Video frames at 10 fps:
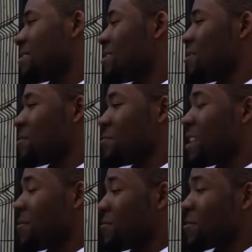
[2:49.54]
you know,
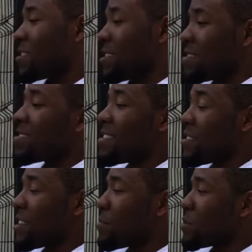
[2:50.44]
we have a really
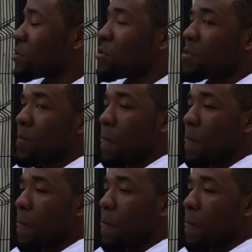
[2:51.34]
good chemistry.